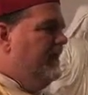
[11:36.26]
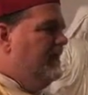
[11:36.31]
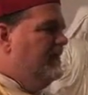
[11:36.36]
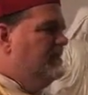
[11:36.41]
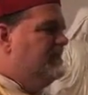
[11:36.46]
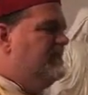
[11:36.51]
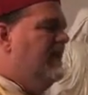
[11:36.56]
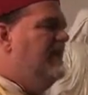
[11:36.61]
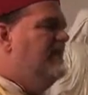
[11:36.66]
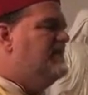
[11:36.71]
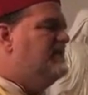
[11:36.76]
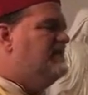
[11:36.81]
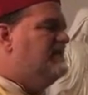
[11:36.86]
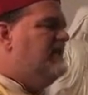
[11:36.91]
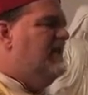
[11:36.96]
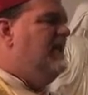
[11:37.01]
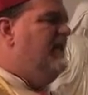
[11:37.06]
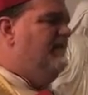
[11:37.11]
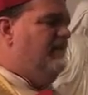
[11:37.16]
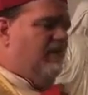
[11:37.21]
And St.
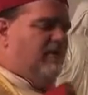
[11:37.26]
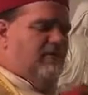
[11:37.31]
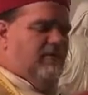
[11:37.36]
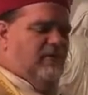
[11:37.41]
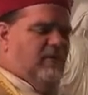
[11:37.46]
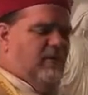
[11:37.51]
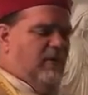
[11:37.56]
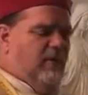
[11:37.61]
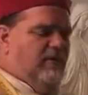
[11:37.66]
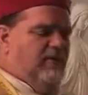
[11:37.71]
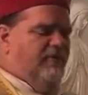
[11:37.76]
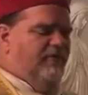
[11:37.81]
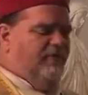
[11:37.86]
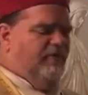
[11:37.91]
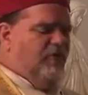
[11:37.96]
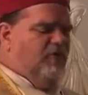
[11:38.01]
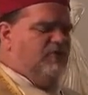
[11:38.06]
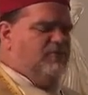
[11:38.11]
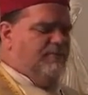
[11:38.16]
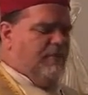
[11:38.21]
Stephen, the
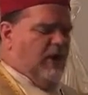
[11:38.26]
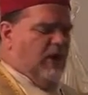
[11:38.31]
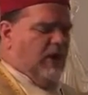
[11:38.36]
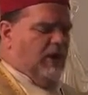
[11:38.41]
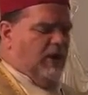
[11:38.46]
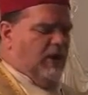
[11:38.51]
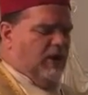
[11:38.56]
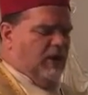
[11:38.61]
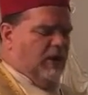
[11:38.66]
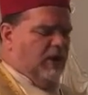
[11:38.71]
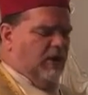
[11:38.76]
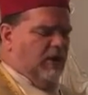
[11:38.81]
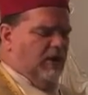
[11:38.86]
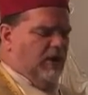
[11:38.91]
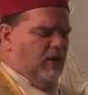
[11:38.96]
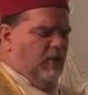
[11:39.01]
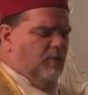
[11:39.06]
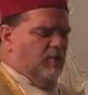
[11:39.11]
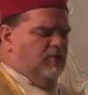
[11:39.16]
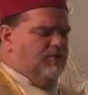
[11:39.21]
first martyr,
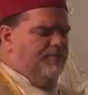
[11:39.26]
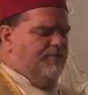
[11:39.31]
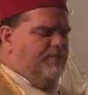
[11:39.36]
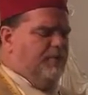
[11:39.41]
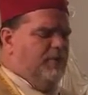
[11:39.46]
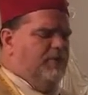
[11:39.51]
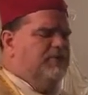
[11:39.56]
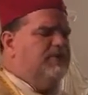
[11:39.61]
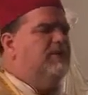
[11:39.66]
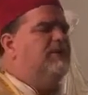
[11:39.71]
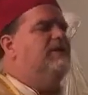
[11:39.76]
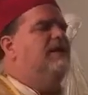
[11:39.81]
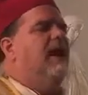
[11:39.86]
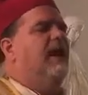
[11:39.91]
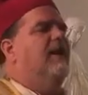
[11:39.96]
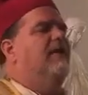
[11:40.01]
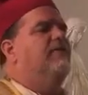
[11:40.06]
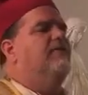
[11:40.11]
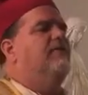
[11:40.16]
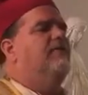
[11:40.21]
was put to
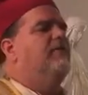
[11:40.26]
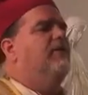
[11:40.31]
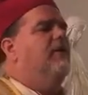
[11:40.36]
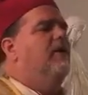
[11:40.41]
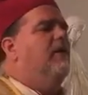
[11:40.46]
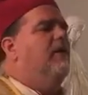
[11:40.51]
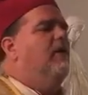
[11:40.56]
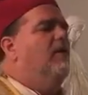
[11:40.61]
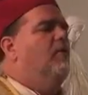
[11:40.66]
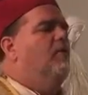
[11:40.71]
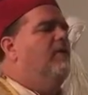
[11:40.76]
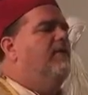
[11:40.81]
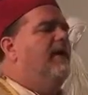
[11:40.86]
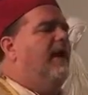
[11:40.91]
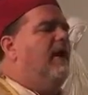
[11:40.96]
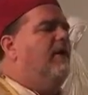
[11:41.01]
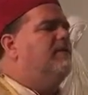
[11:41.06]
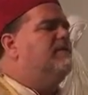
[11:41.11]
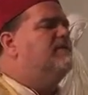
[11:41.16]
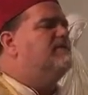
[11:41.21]
death
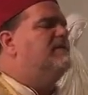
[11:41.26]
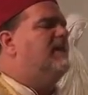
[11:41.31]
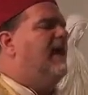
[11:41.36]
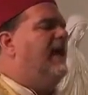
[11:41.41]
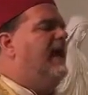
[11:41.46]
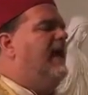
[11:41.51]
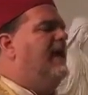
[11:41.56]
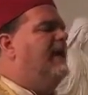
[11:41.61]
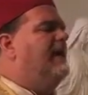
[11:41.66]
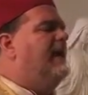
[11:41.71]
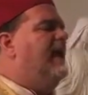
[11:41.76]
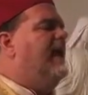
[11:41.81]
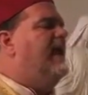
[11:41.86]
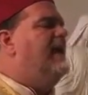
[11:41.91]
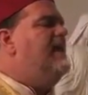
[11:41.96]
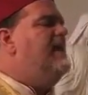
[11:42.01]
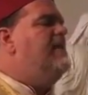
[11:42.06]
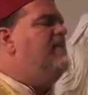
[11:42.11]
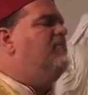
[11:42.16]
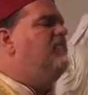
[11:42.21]
without saying
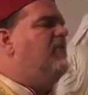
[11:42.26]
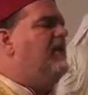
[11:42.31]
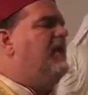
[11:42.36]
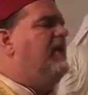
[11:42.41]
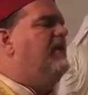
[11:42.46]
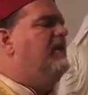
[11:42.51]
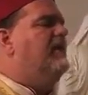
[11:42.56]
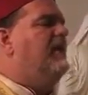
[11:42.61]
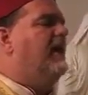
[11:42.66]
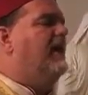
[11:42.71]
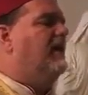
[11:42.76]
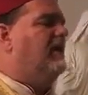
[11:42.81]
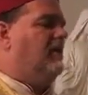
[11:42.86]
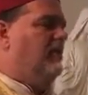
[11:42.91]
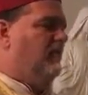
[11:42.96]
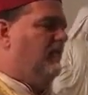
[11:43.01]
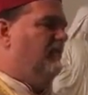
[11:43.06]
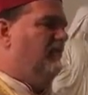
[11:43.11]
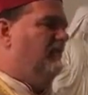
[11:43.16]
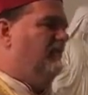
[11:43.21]
anything
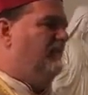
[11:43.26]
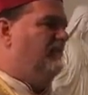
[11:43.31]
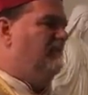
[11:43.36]
negative.